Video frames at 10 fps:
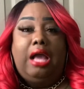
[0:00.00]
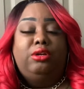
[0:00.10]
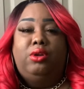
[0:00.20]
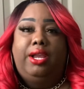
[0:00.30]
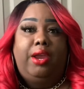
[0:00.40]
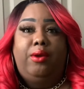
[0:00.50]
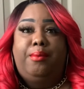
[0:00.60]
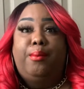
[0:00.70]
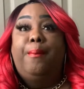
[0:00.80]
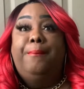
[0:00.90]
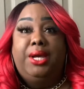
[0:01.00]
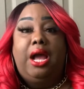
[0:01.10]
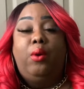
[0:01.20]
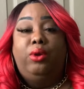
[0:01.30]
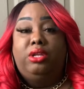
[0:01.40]
I don't know, I can't remember, but
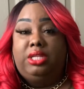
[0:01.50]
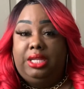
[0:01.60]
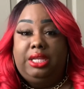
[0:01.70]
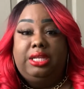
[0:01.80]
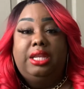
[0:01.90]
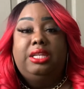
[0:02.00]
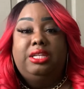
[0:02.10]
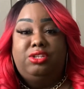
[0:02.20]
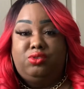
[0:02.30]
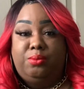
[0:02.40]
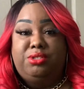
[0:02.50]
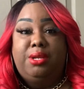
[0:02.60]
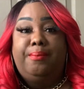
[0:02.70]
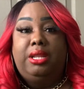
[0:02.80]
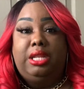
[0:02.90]
I will link it in the
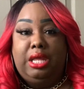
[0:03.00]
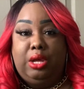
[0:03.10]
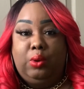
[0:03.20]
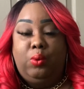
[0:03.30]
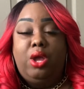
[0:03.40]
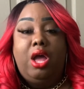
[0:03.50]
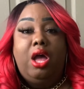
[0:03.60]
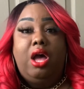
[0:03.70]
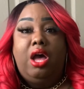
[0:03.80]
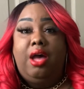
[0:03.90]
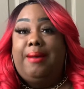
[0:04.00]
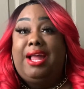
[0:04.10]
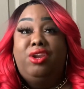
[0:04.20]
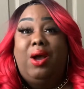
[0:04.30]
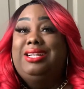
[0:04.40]
description below. I
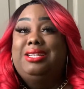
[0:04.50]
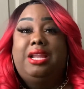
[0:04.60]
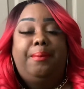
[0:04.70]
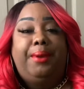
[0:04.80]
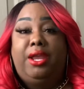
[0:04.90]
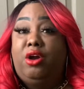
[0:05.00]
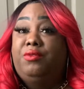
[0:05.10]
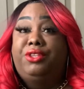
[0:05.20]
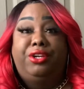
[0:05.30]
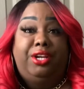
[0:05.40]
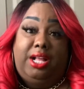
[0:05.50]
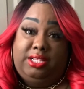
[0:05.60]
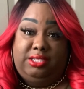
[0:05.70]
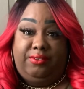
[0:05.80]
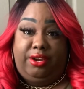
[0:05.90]
know I did not pay over $30
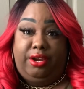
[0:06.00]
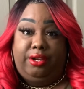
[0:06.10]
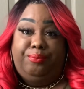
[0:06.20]
for her.